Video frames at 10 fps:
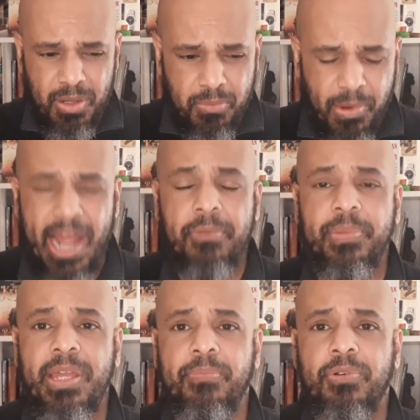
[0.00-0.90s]
Brown
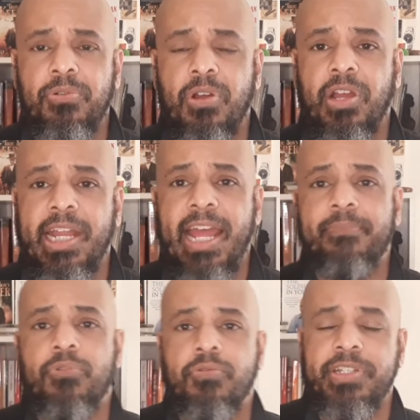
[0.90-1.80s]
people are going to
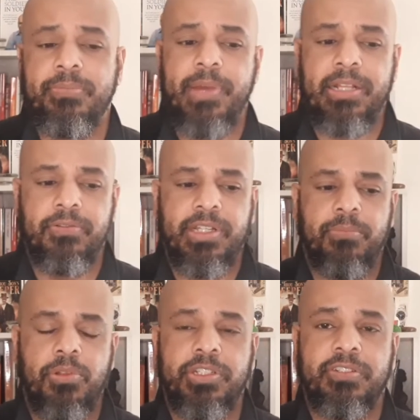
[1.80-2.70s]
have more respect within
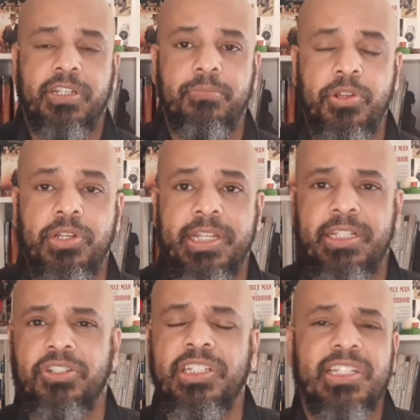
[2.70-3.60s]
the police community.
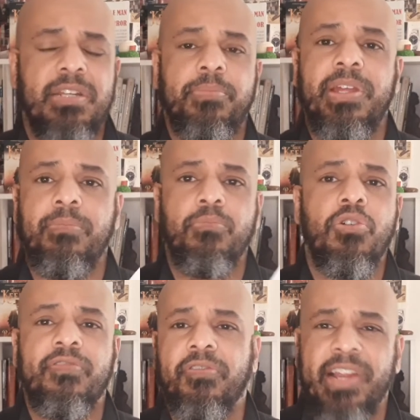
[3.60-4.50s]
There's just going to be
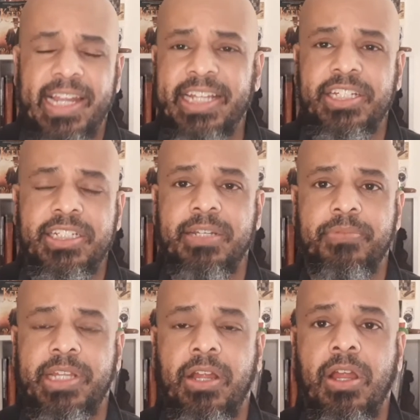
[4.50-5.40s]
more of a
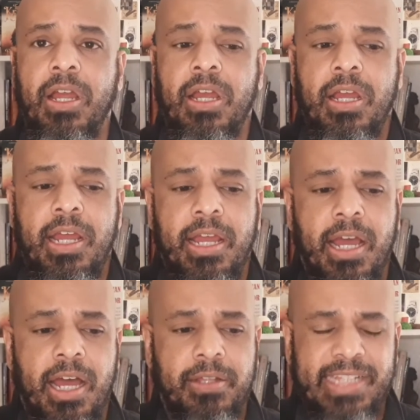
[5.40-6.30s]
relationship there.
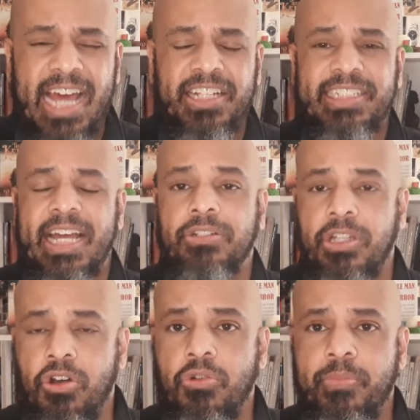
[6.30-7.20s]
Now that it's out in
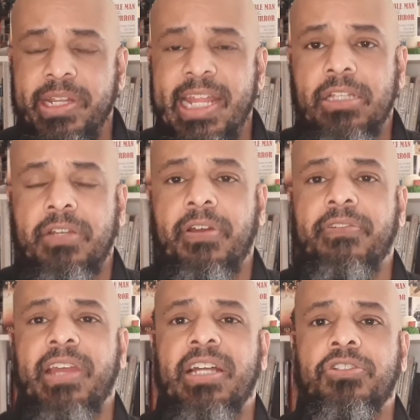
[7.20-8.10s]
the open, now they have
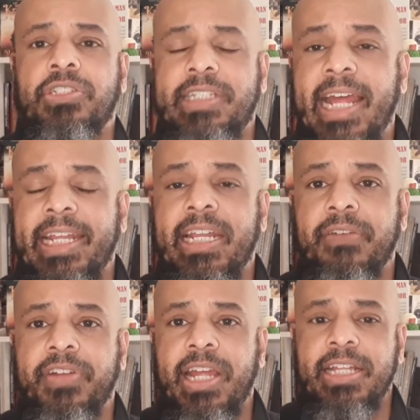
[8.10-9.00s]
an understanding
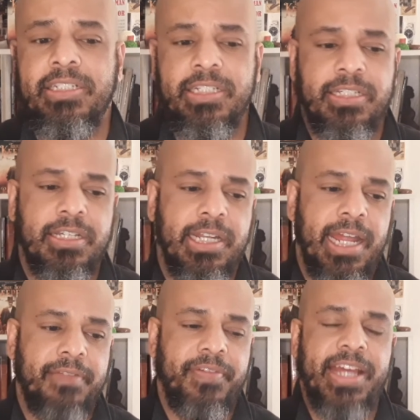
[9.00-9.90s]
of it, it's just going
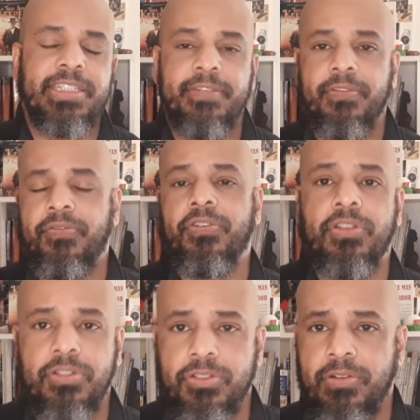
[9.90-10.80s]
to advance even
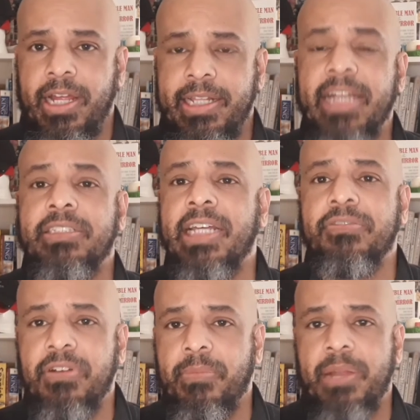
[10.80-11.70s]
further. So
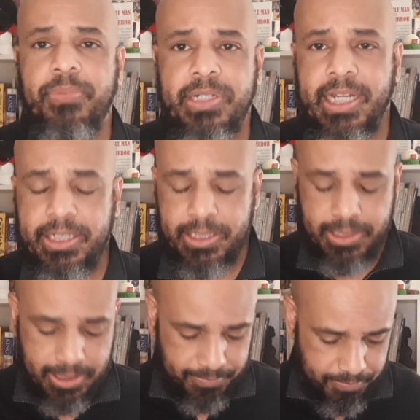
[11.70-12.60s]
that's one of my
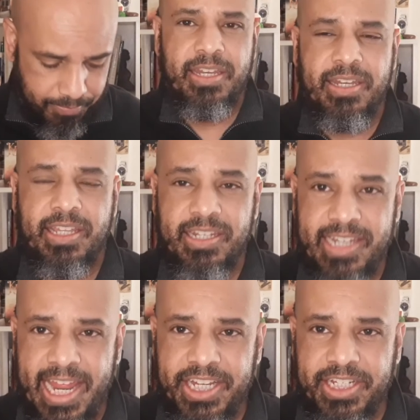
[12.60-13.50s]
predictions. The
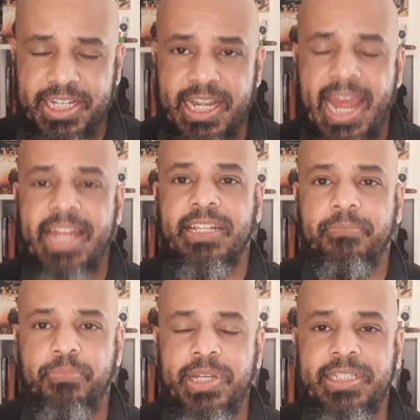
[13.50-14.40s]
nation and the
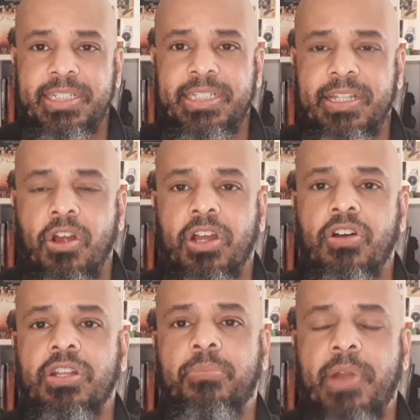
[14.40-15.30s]
business are
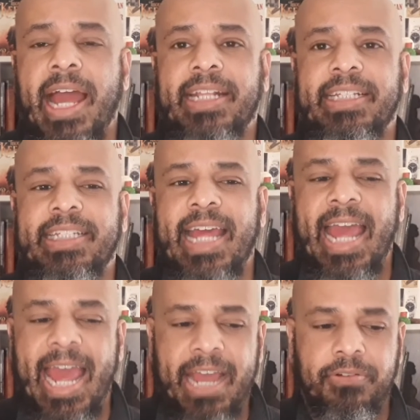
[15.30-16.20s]
going to practice
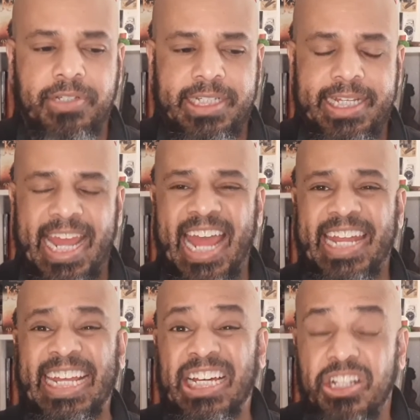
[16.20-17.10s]
equity and
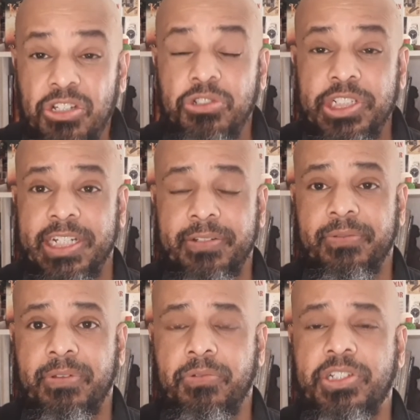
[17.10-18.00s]
inclusion,
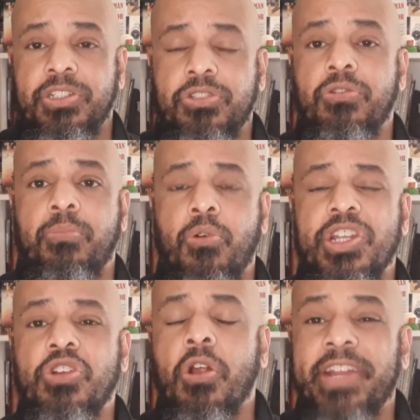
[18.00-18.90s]
which is so
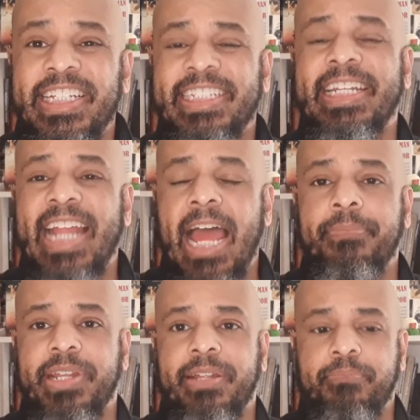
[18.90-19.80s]
important. You already see it
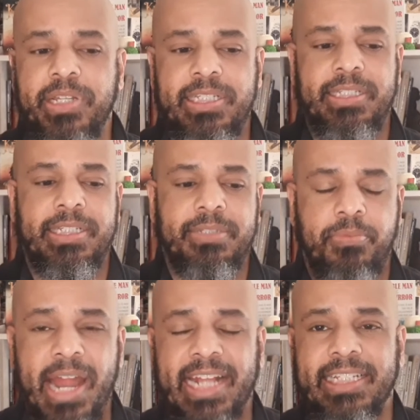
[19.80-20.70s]
happening. Businesses
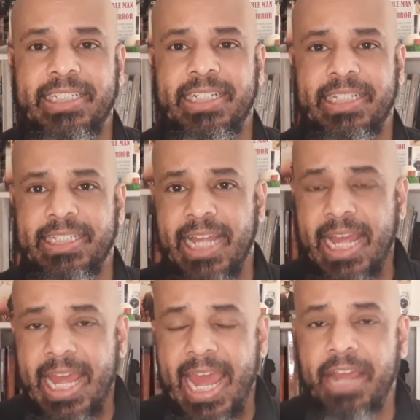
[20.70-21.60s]
practicing this
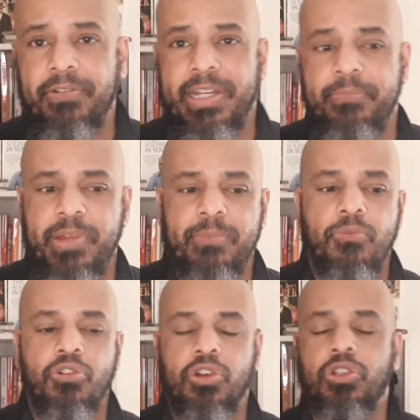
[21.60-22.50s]
equity, being
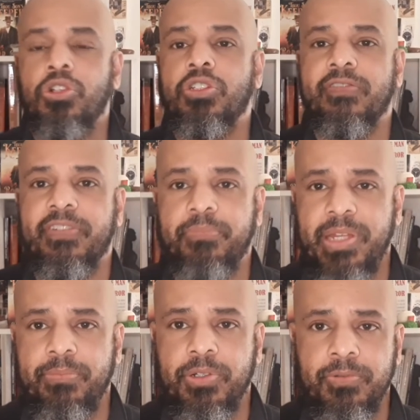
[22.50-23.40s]
more inclusive of
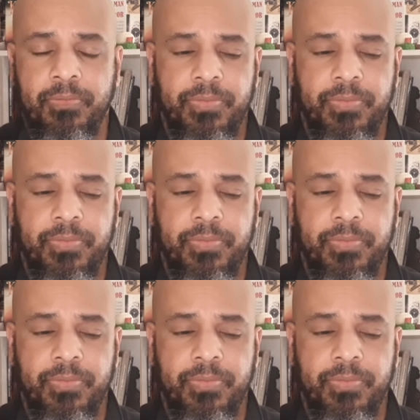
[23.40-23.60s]
people.